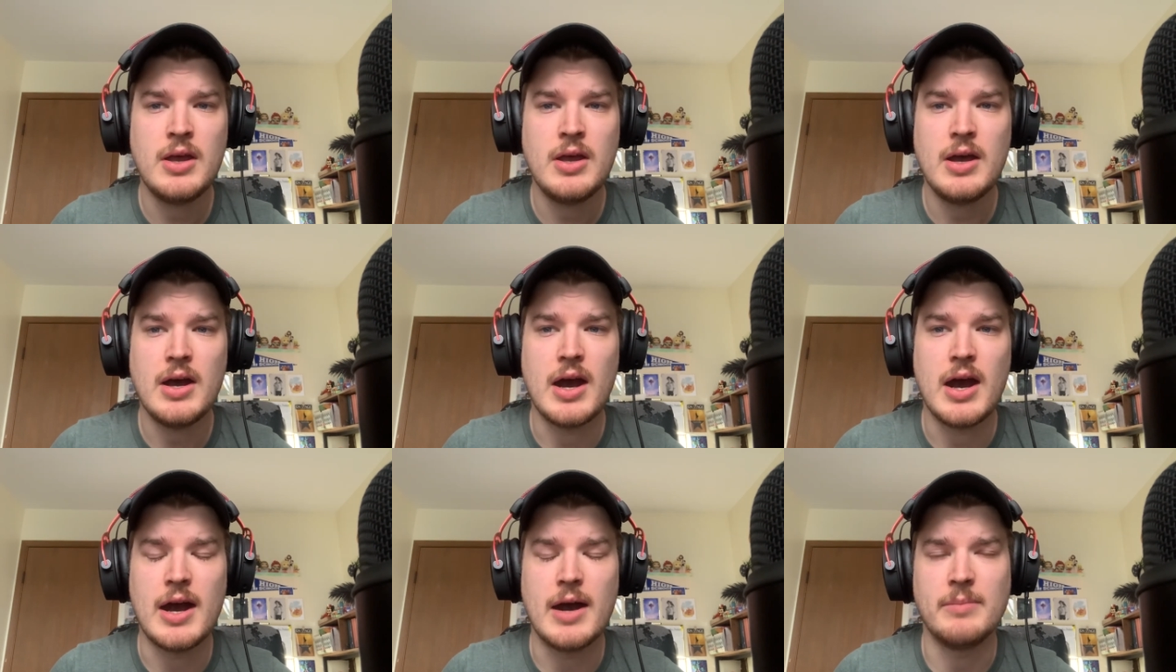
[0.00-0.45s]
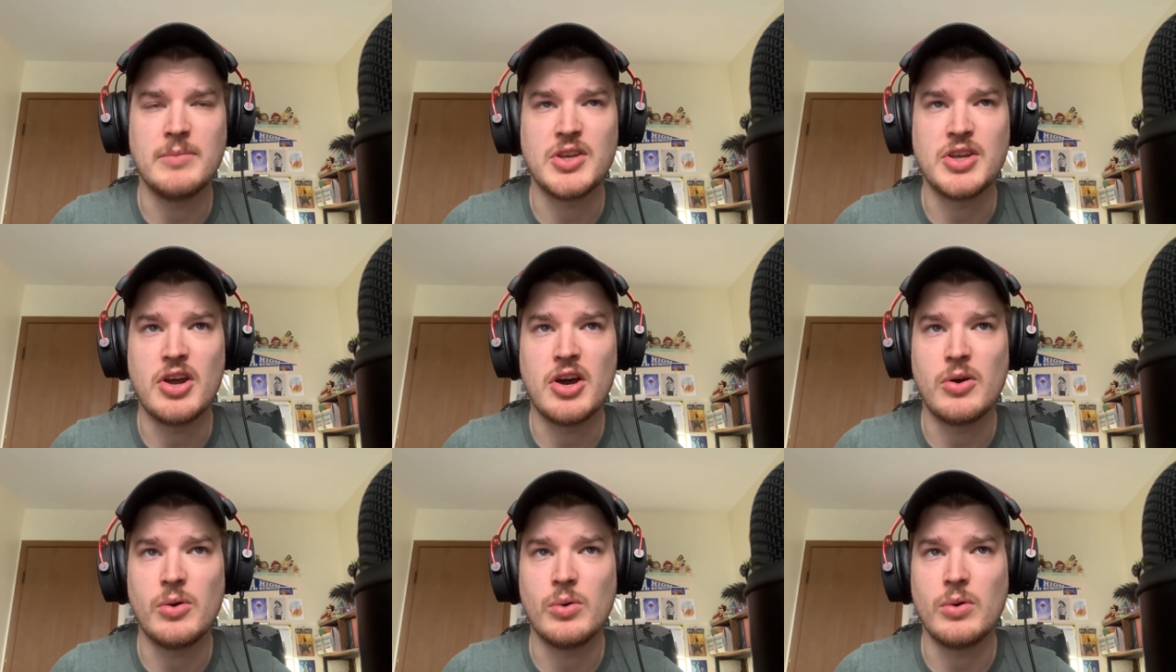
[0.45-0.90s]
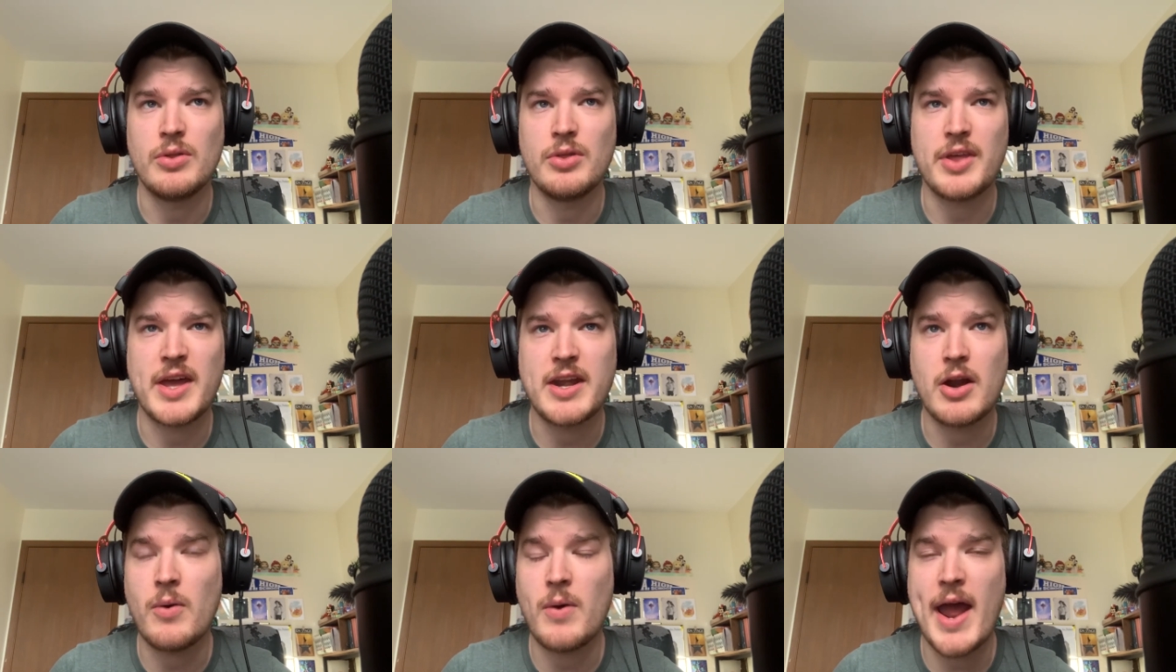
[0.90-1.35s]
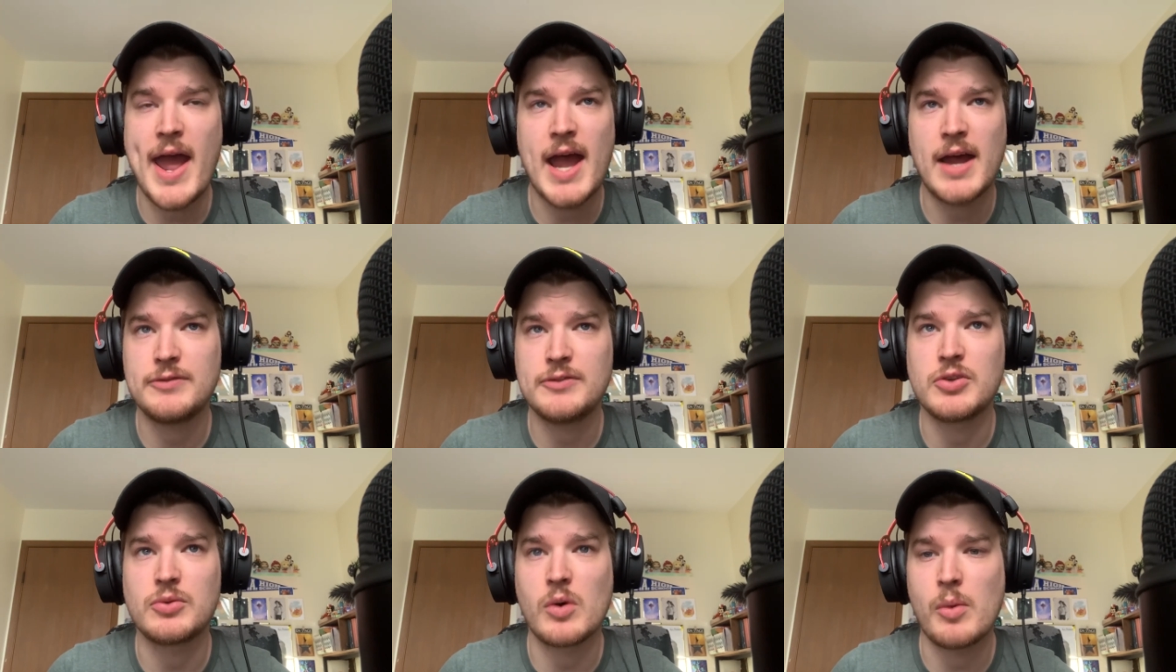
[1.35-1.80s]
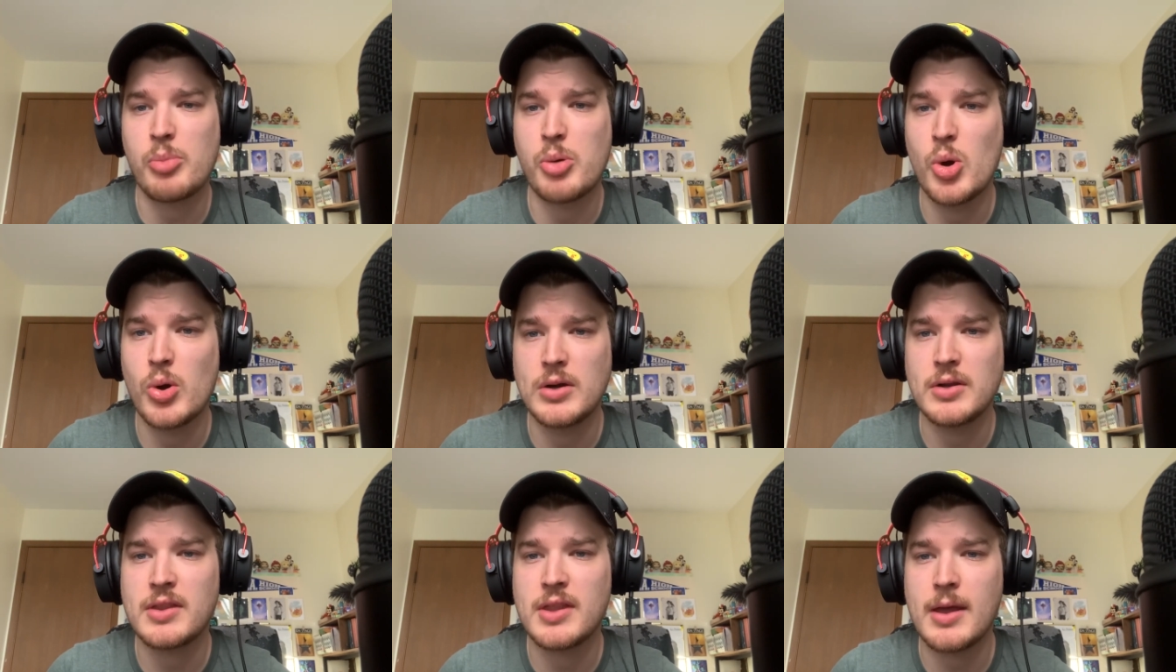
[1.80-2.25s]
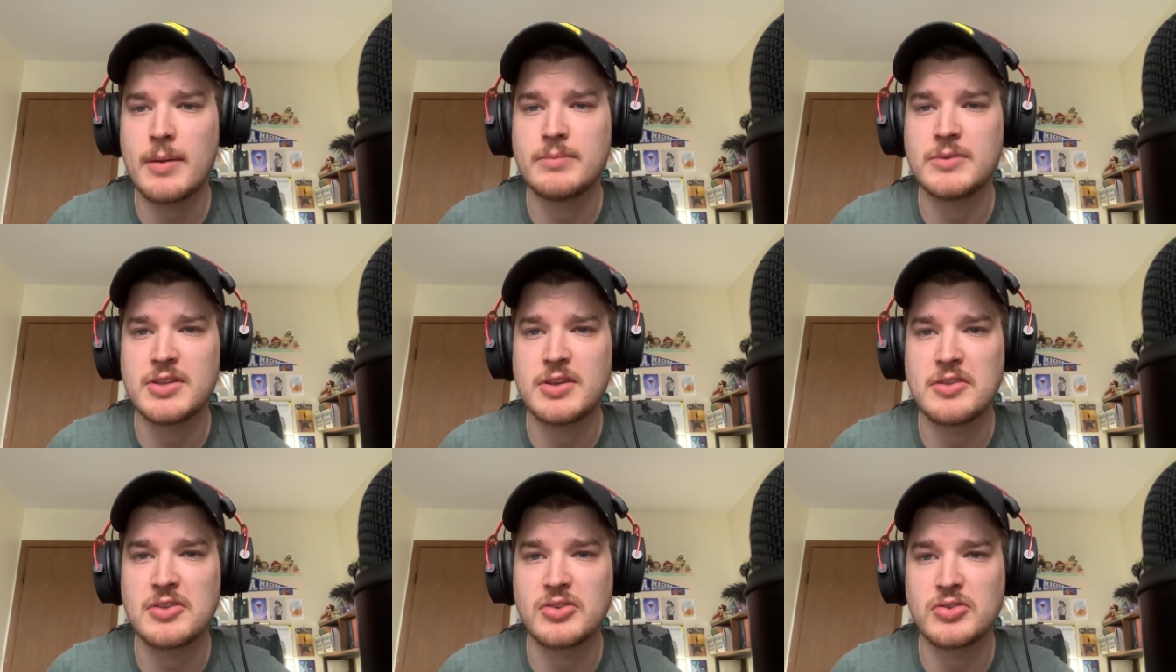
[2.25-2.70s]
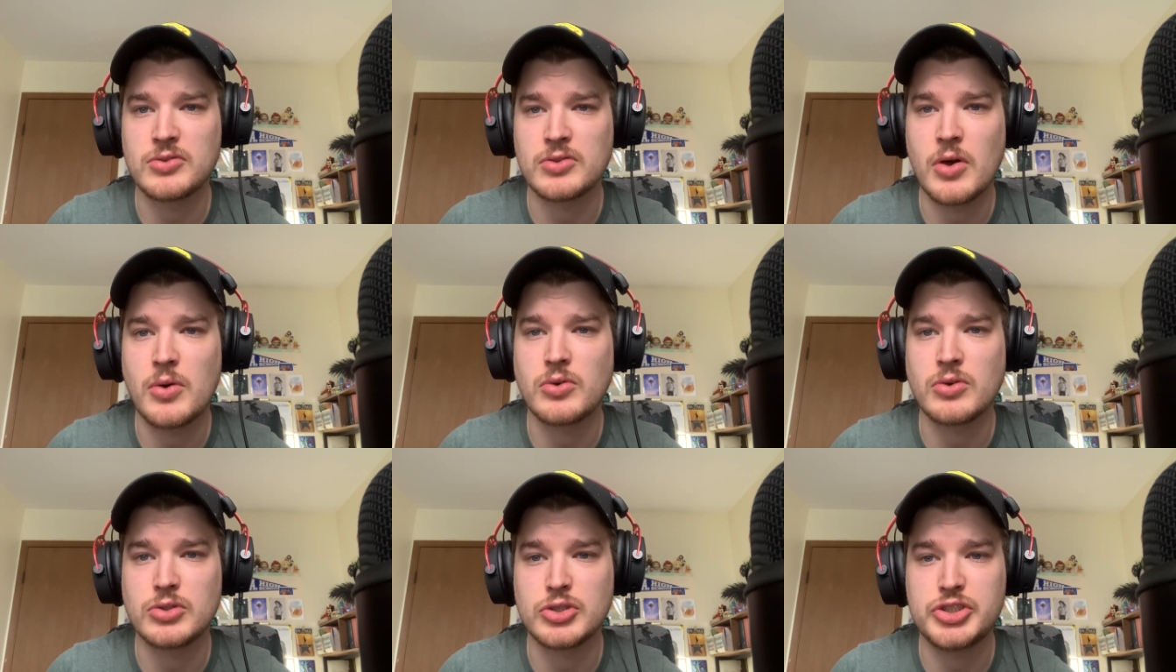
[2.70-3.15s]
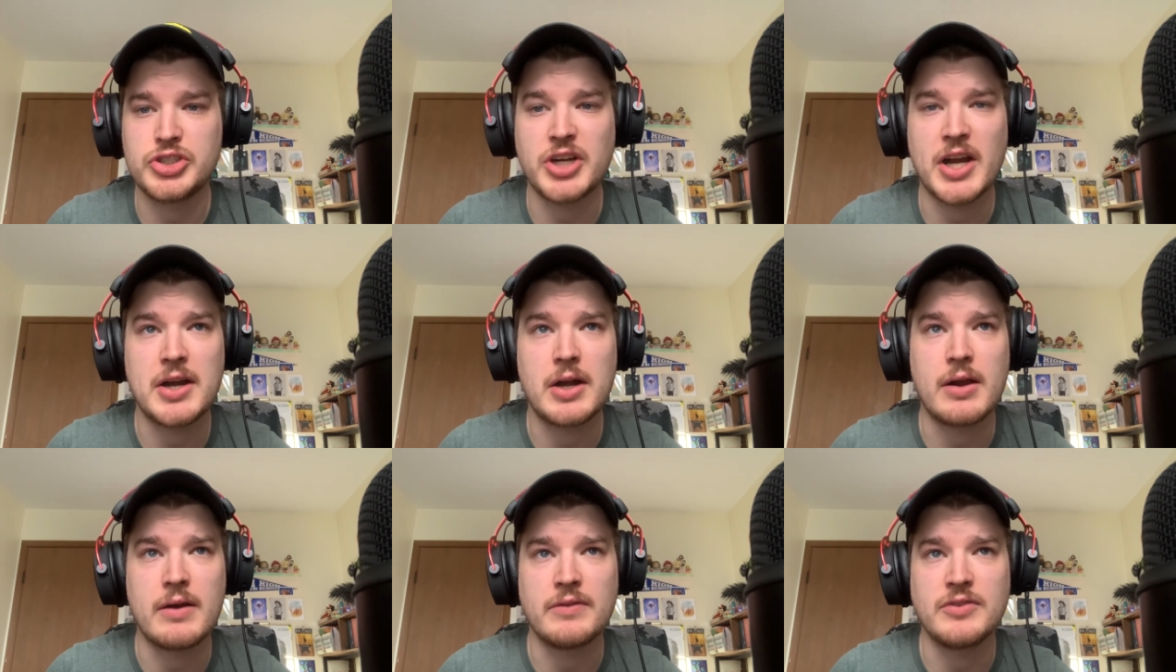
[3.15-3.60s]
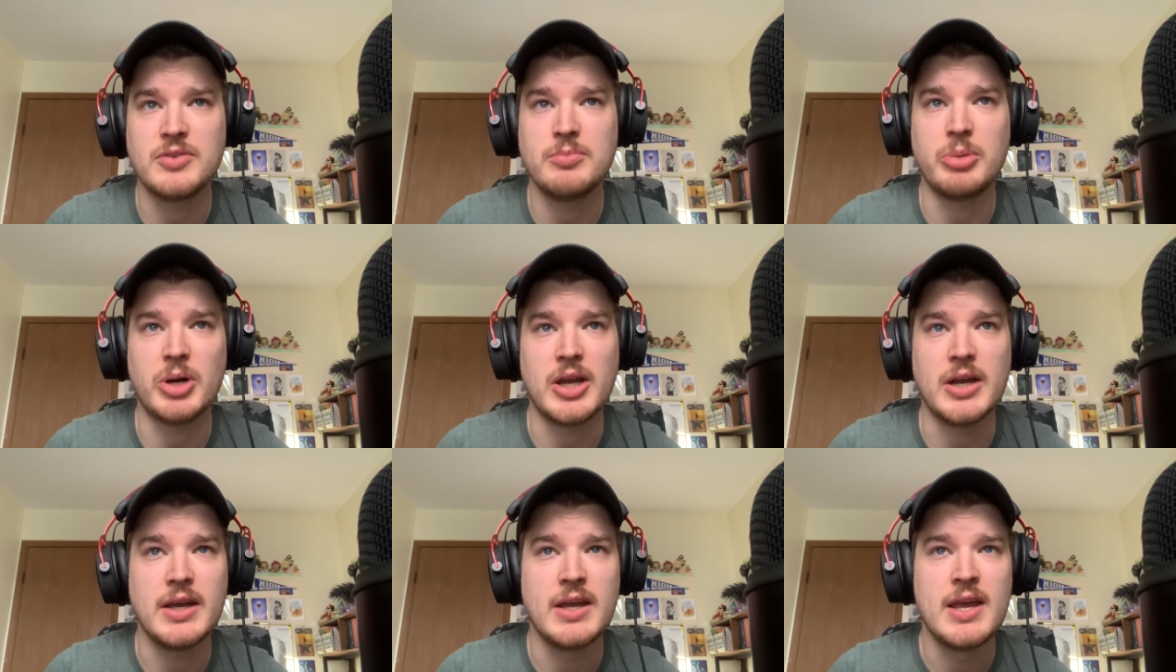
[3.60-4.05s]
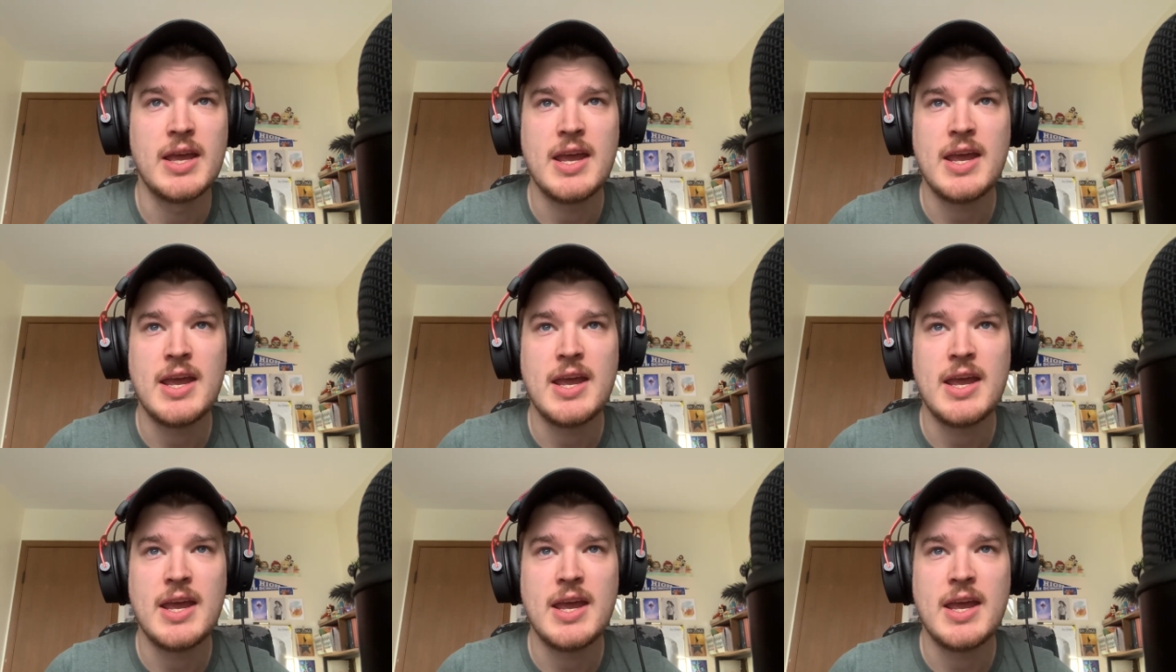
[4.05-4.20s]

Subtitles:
They don't have to report them to the local sheriffs, but